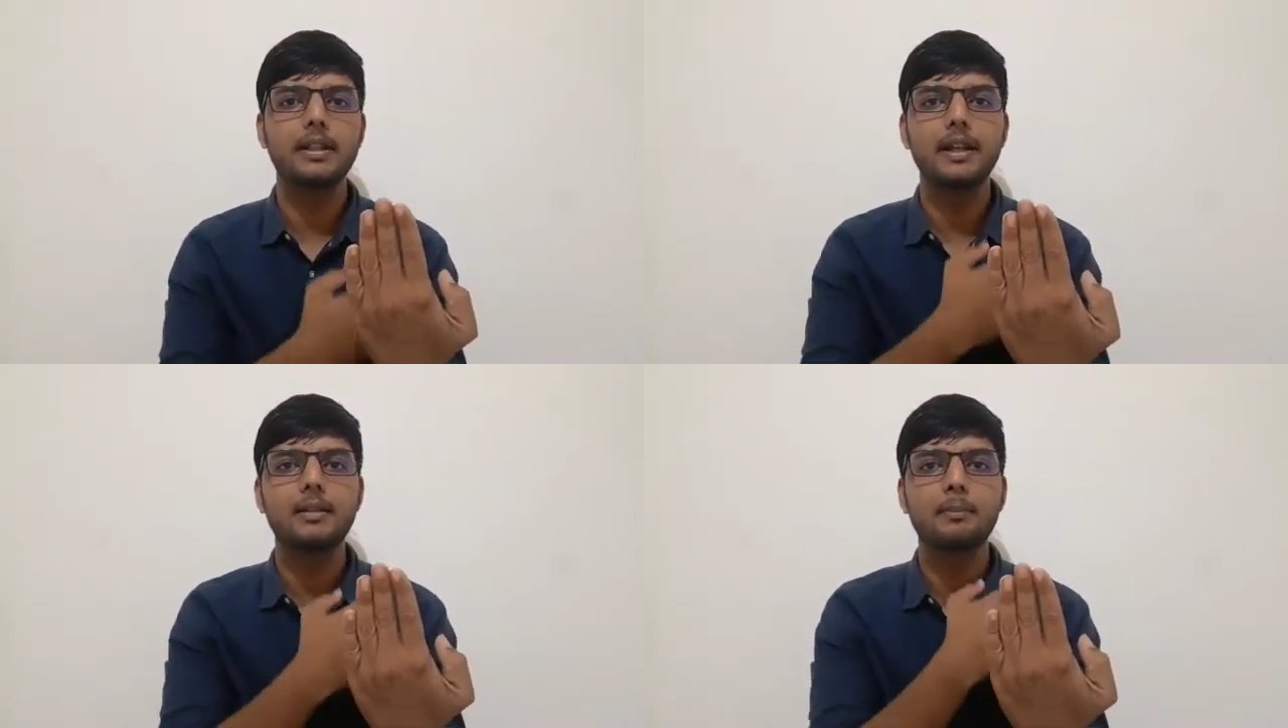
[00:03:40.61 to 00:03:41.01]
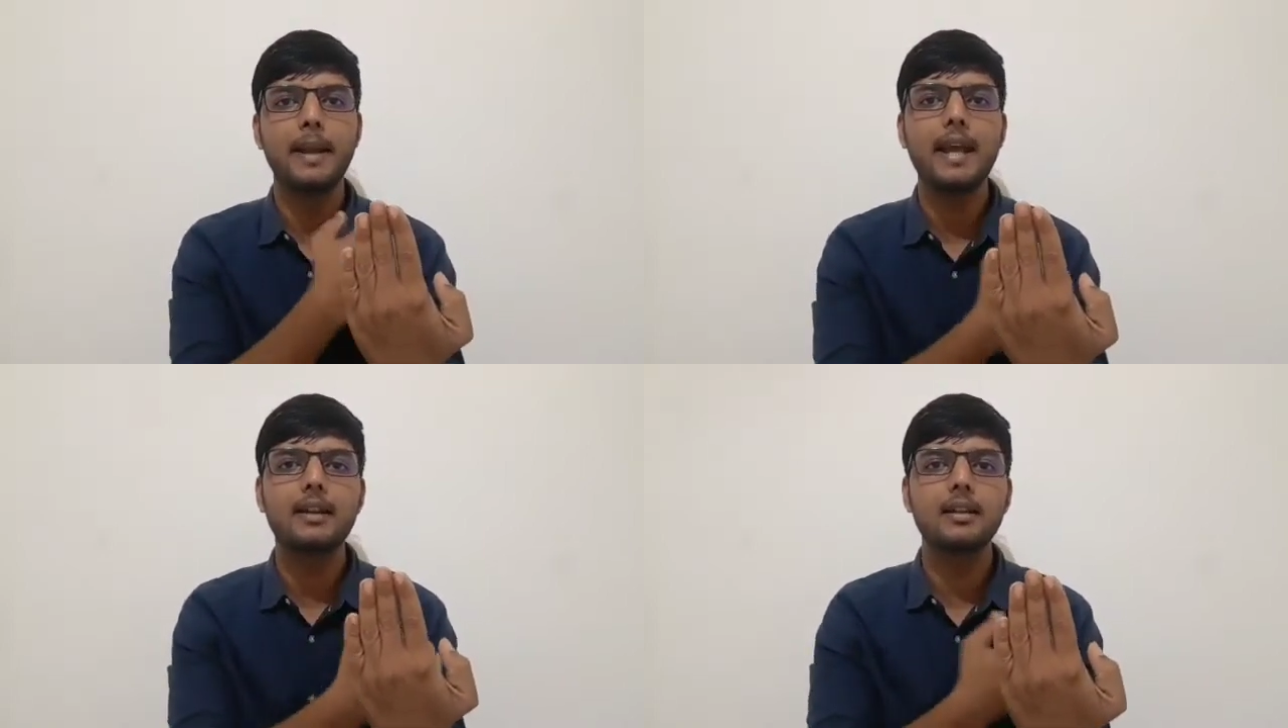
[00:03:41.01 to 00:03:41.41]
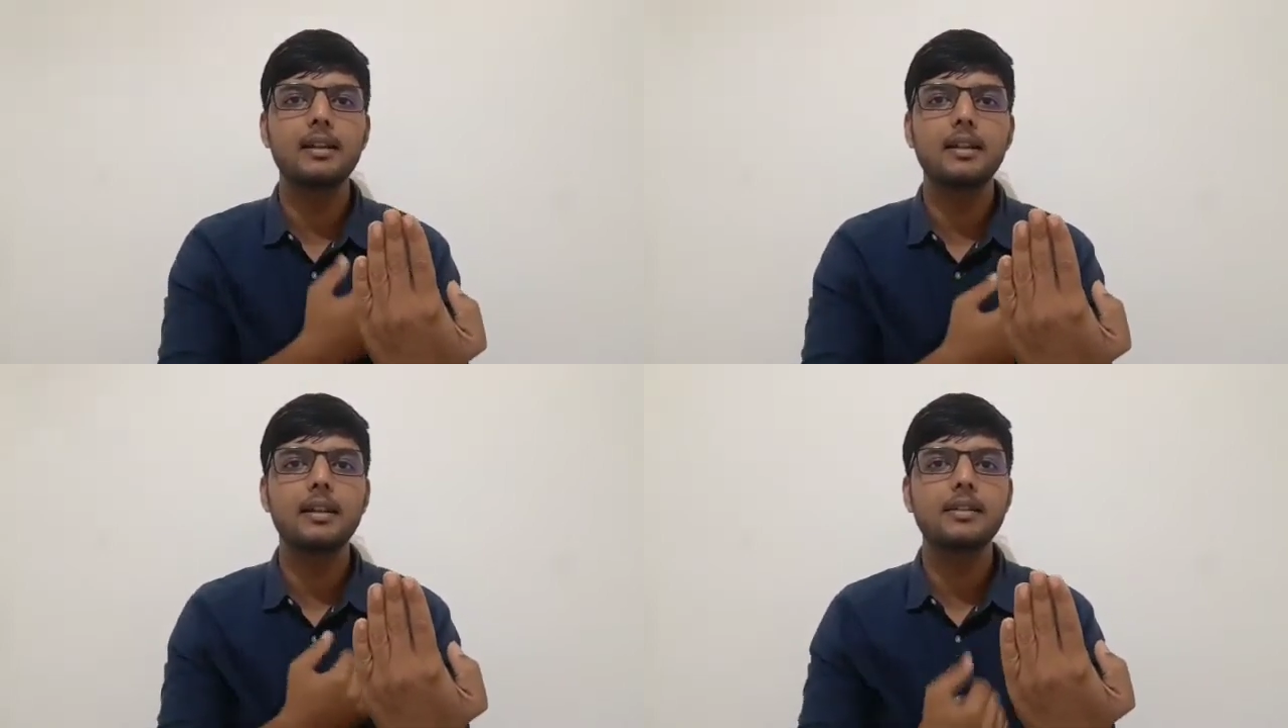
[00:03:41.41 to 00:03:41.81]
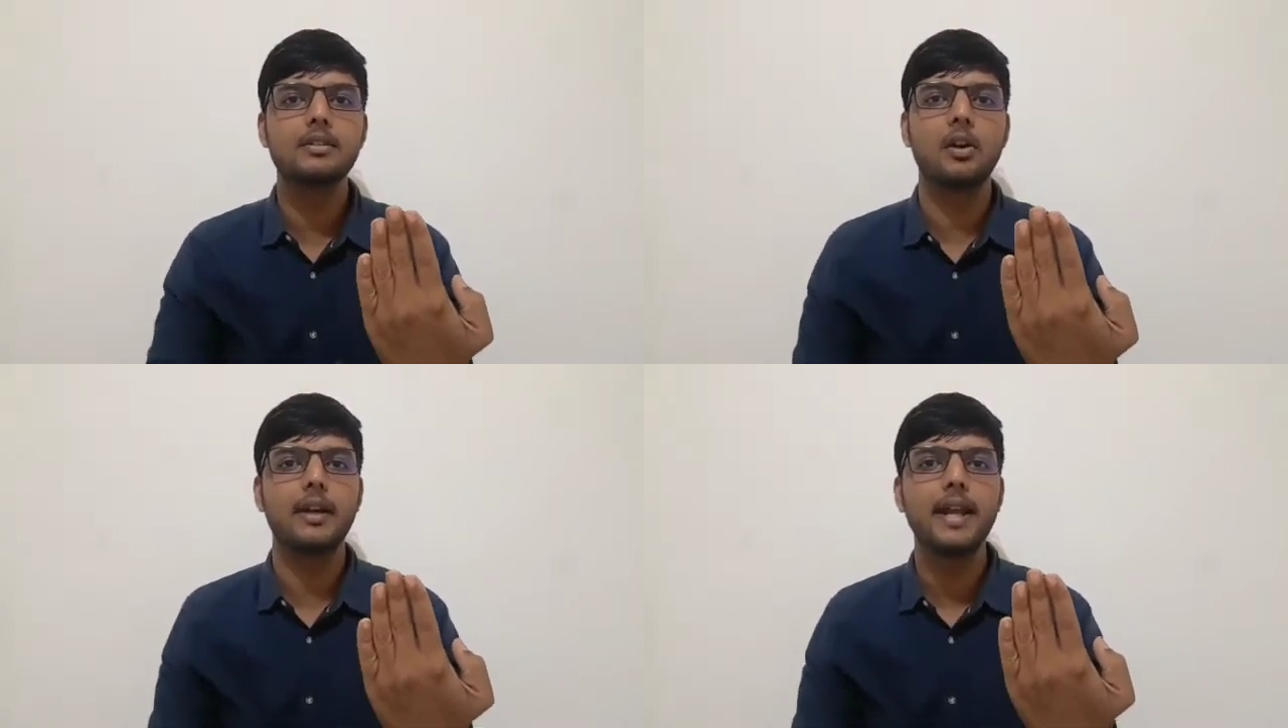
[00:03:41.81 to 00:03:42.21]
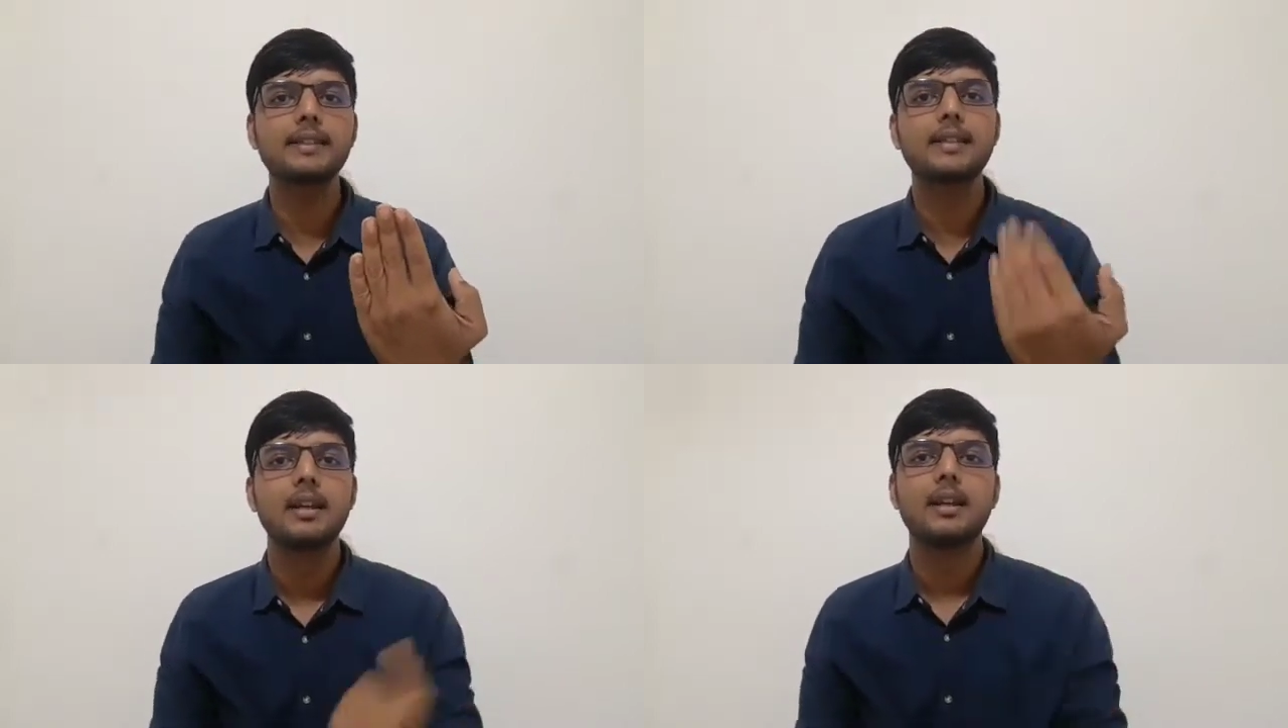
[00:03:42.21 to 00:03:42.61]
that black color, it is known
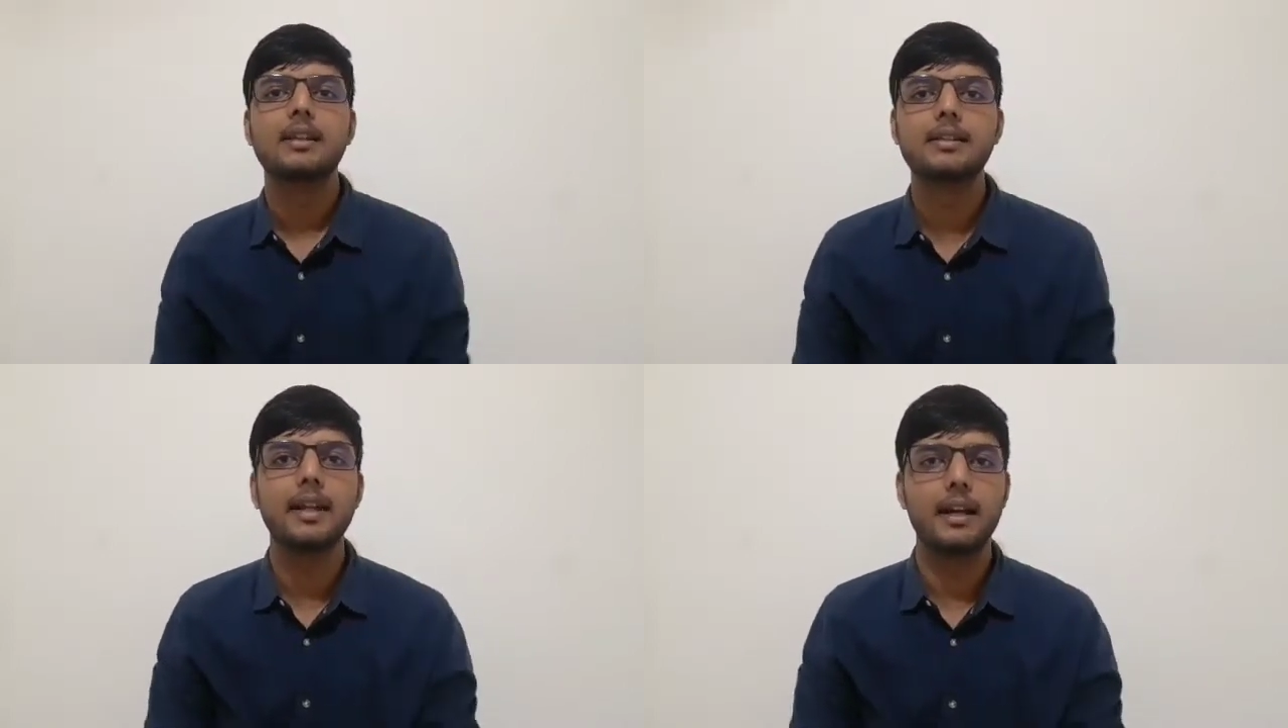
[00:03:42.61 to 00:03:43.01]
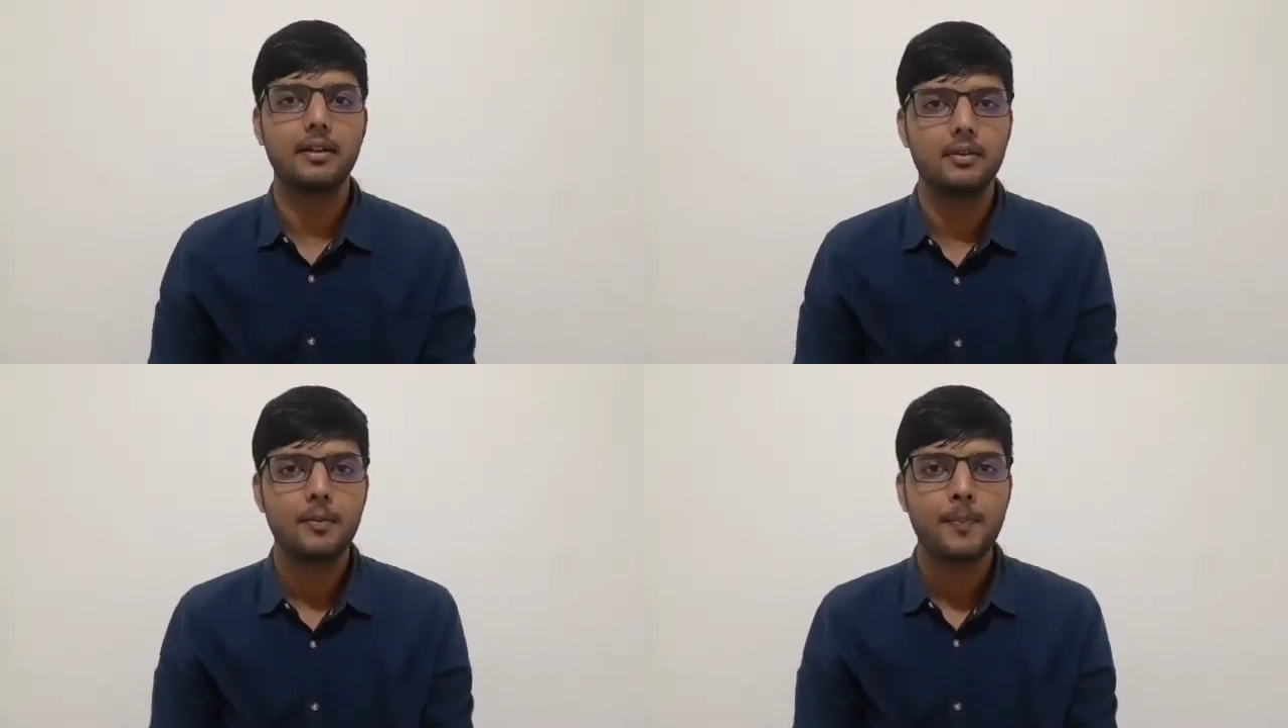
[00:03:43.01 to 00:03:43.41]
as shadow.